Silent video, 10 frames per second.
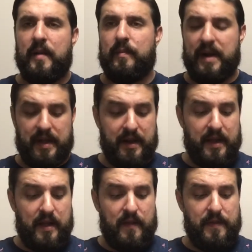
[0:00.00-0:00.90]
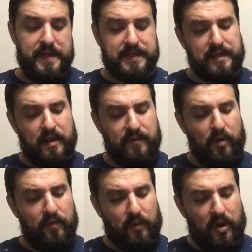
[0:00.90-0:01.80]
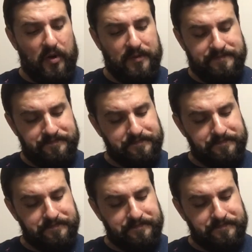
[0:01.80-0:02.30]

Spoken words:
but this stuff overall,